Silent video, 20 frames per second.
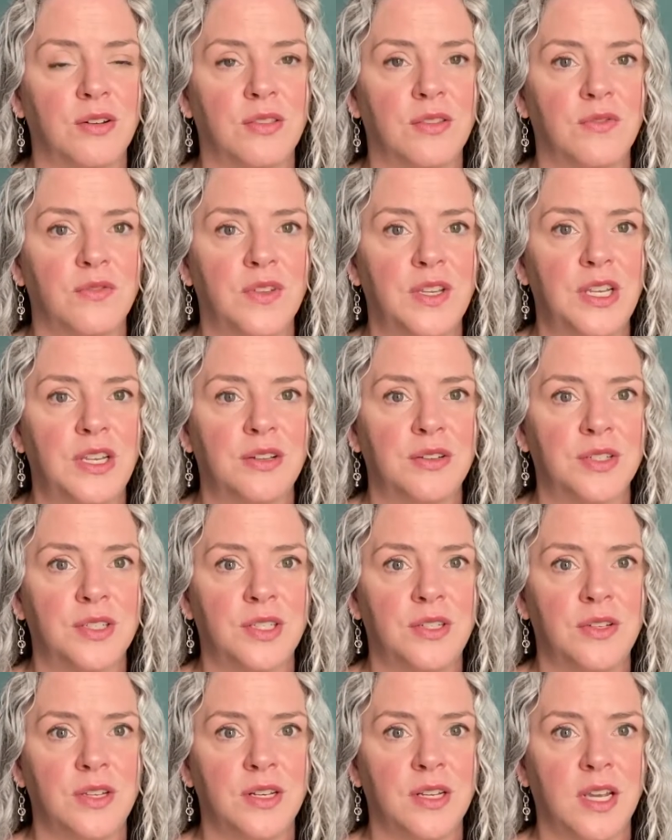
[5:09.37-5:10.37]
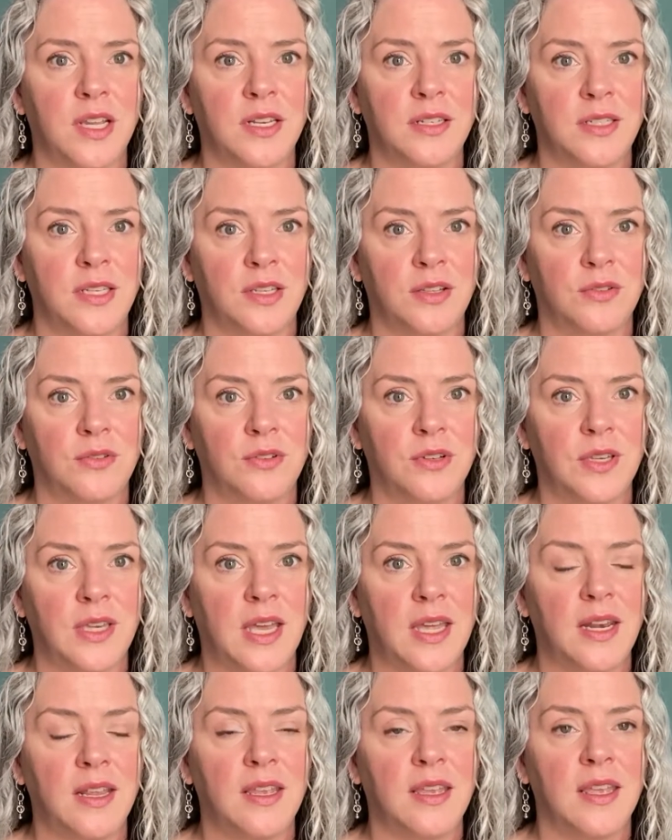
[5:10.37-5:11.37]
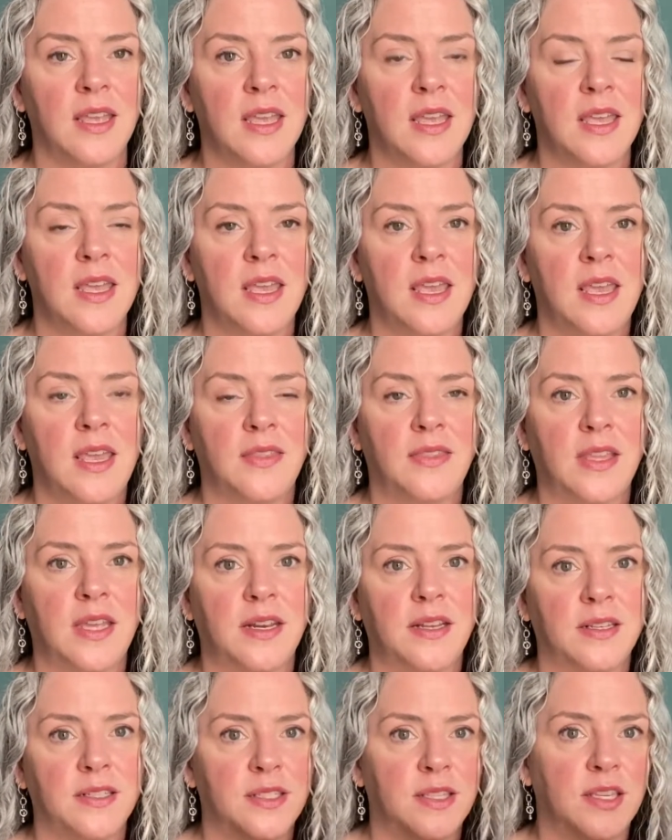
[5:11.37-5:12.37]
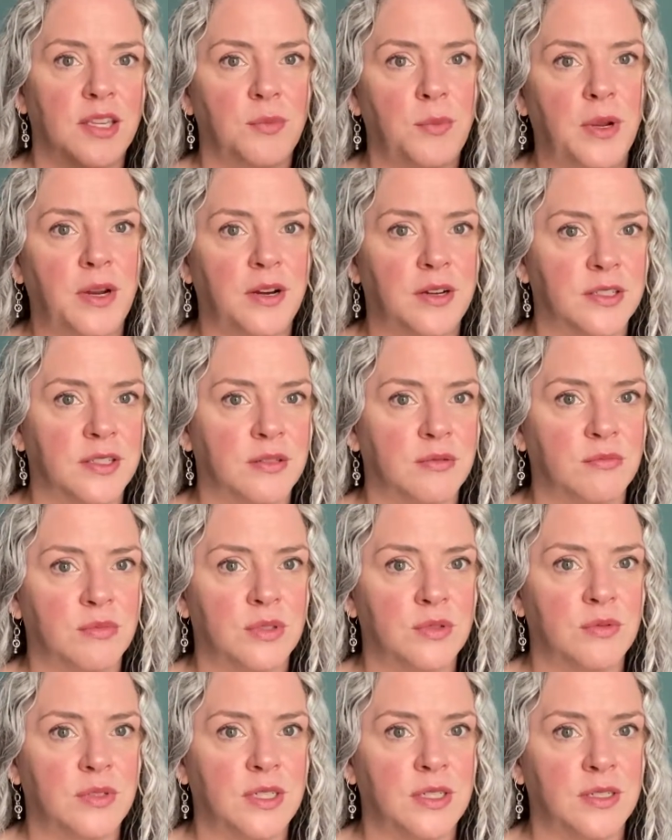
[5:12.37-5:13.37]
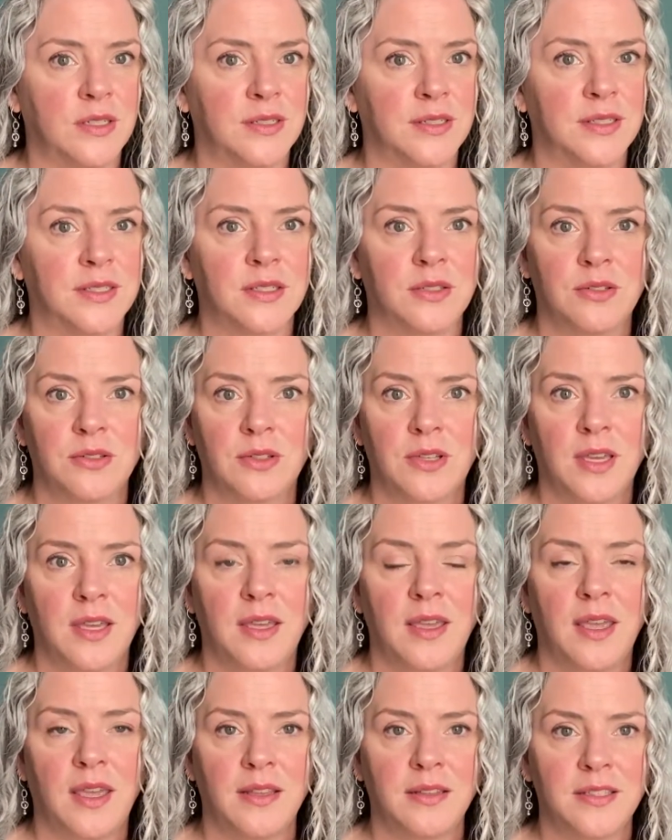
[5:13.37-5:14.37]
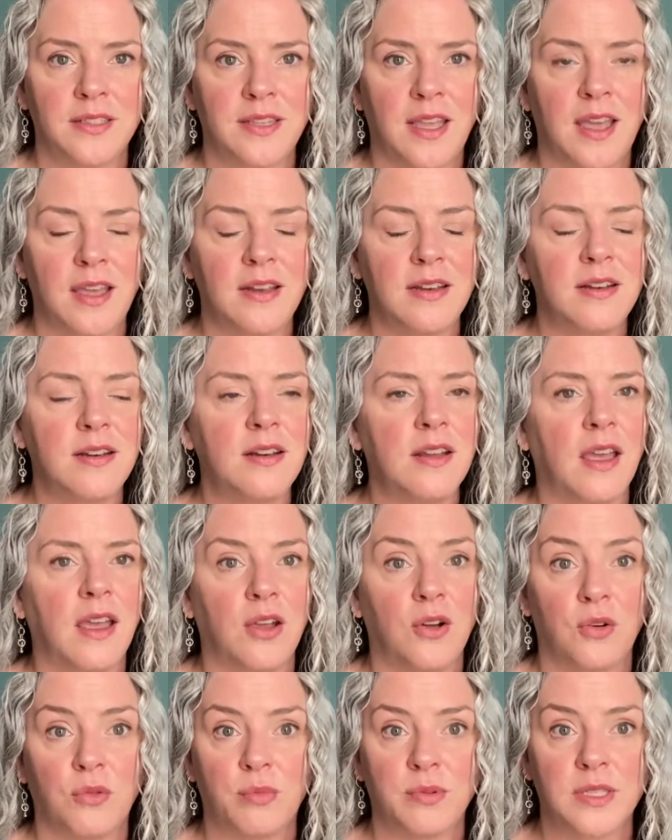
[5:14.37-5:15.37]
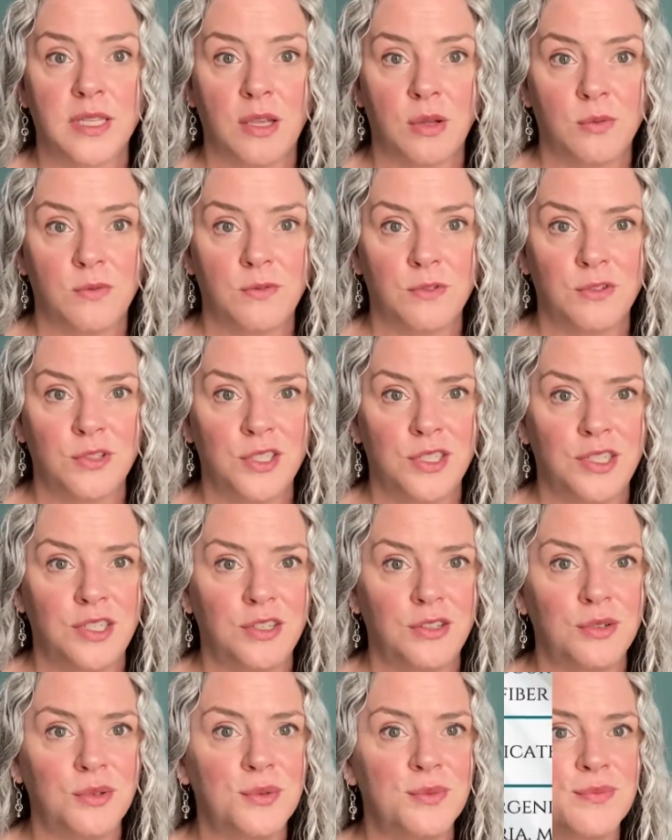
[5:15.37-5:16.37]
the video so you can kind of take a look at it. That is the comparison between silk and satin. I hope it's helpful to you.